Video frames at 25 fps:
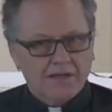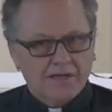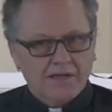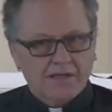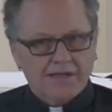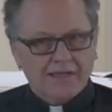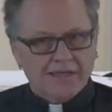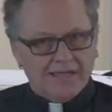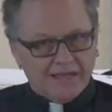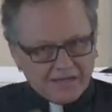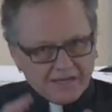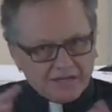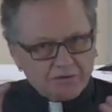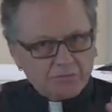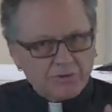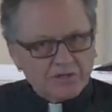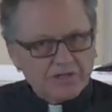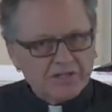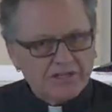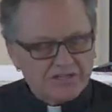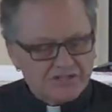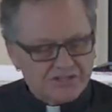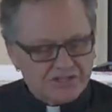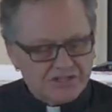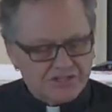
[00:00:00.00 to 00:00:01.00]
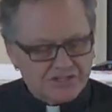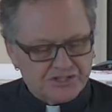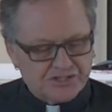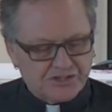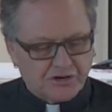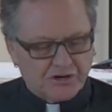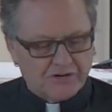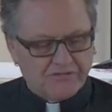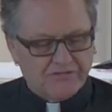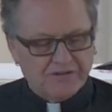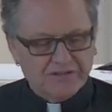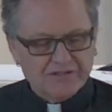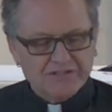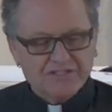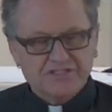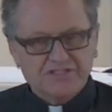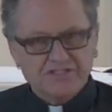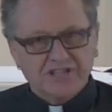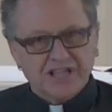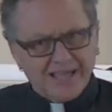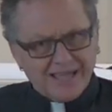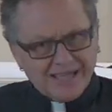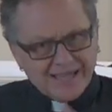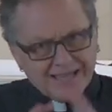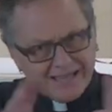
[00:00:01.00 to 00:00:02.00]
Any religious service,
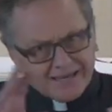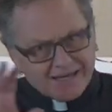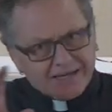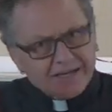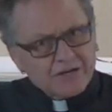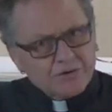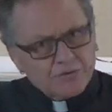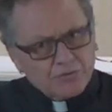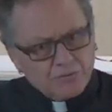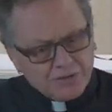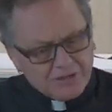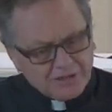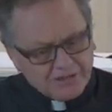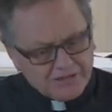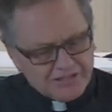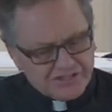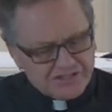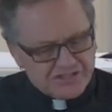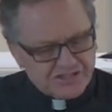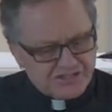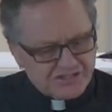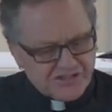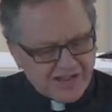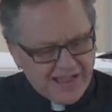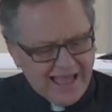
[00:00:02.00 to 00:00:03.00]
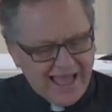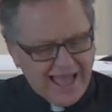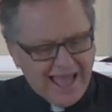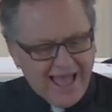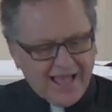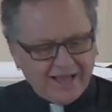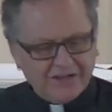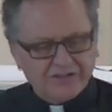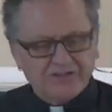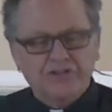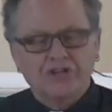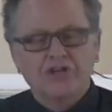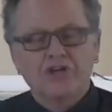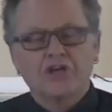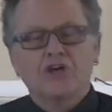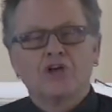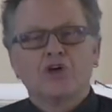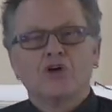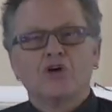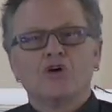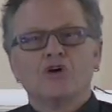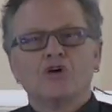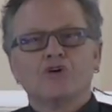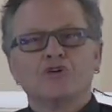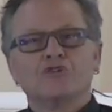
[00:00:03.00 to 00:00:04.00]
any religious act
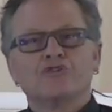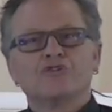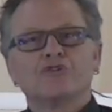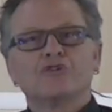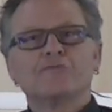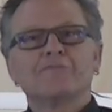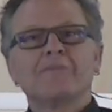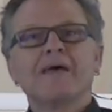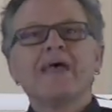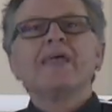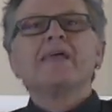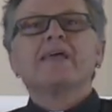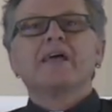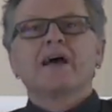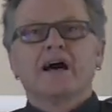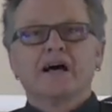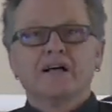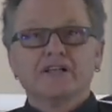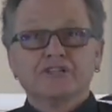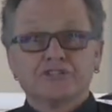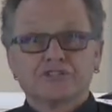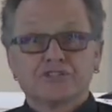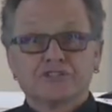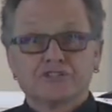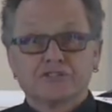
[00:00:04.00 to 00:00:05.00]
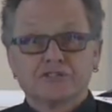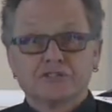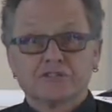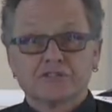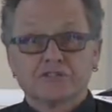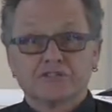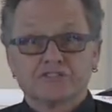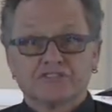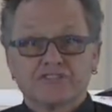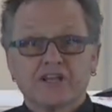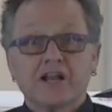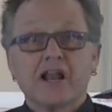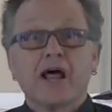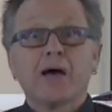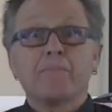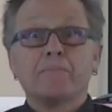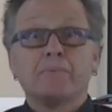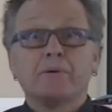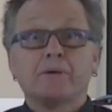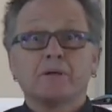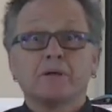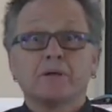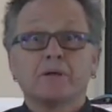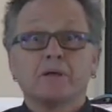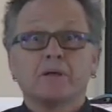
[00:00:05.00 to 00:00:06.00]
should make us sit up
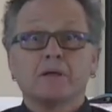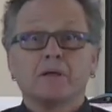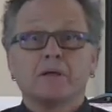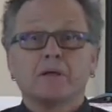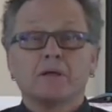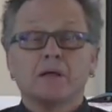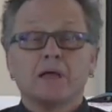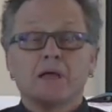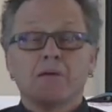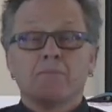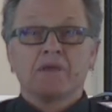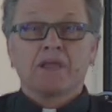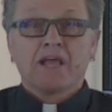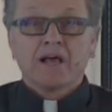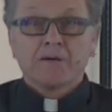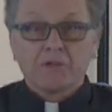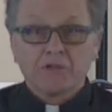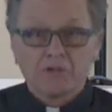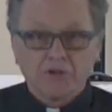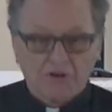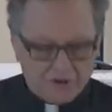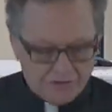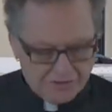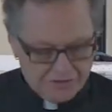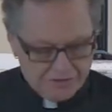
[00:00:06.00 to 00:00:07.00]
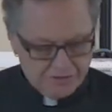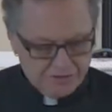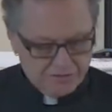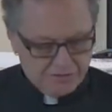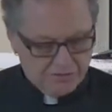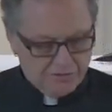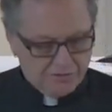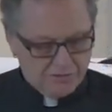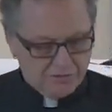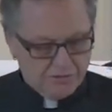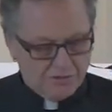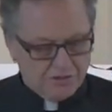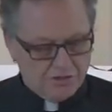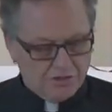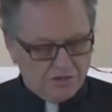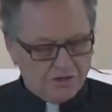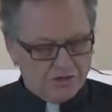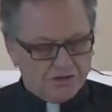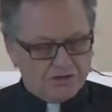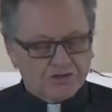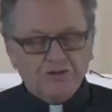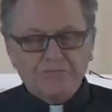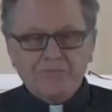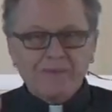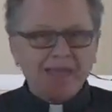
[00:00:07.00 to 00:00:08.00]
and become alert,
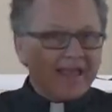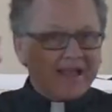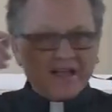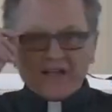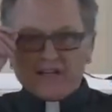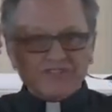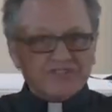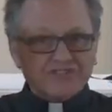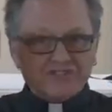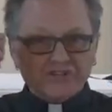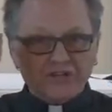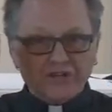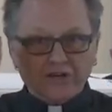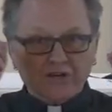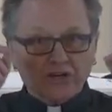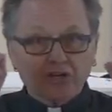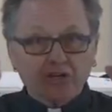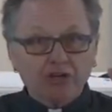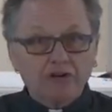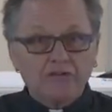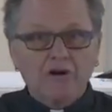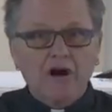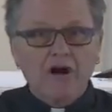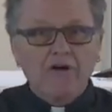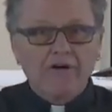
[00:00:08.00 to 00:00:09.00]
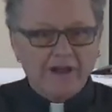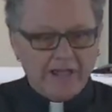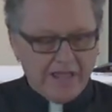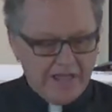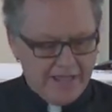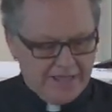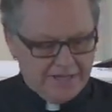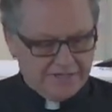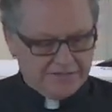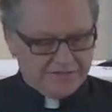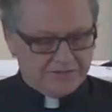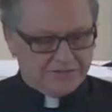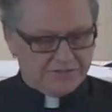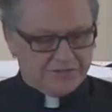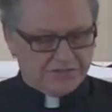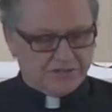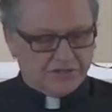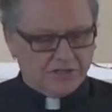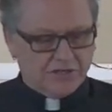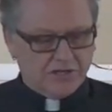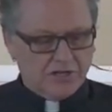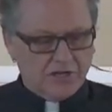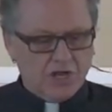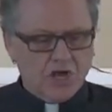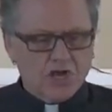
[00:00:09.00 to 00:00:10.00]
should make us clear our heads,
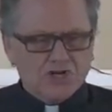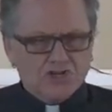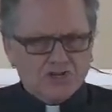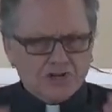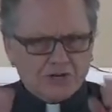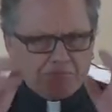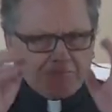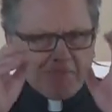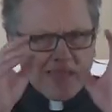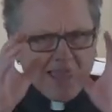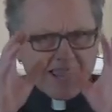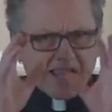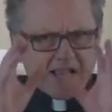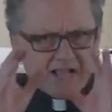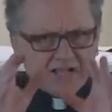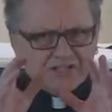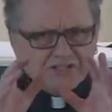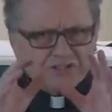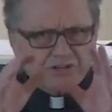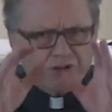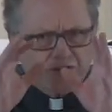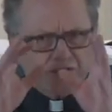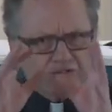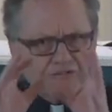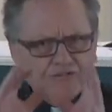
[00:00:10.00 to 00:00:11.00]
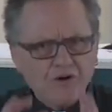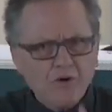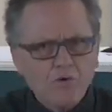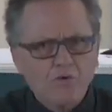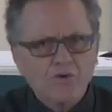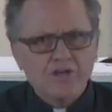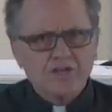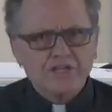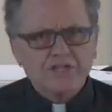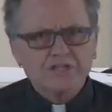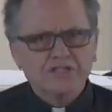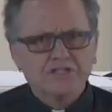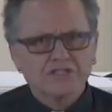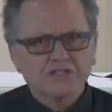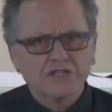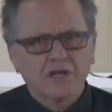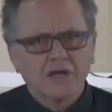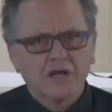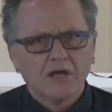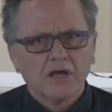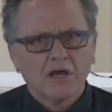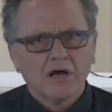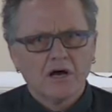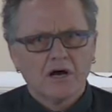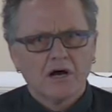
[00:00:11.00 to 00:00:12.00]
should make us focus
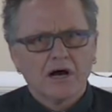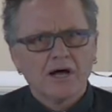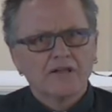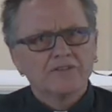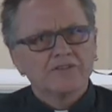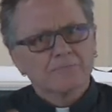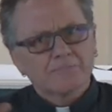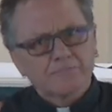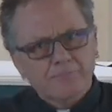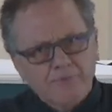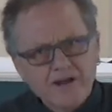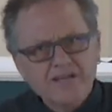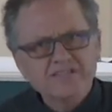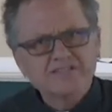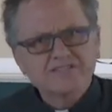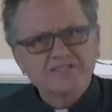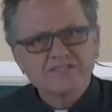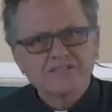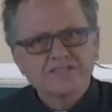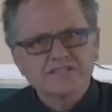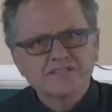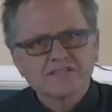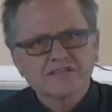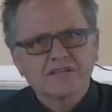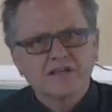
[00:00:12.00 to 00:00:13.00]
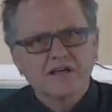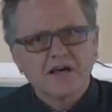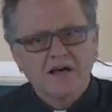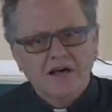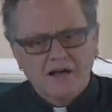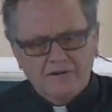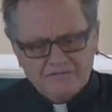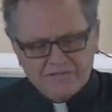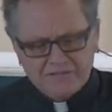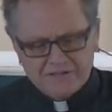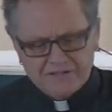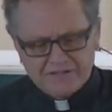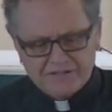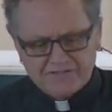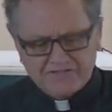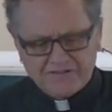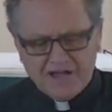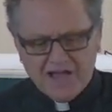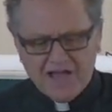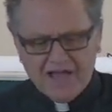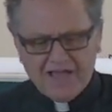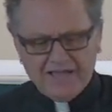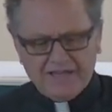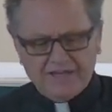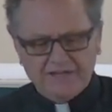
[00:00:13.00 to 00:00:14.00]
on the presence of the divine.